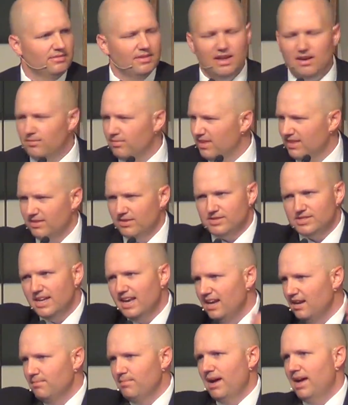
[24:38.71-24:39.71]
I don't think there's
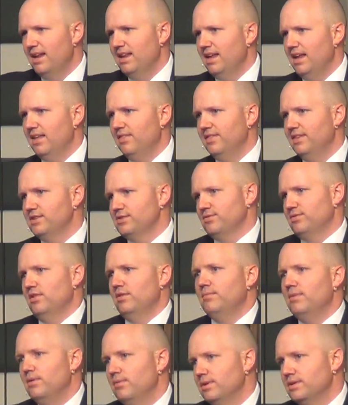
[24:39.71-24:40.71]
anybody in this
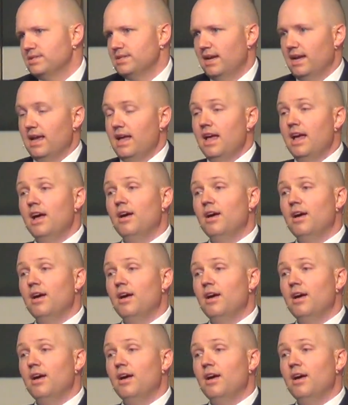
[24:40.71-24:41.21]
room who would say,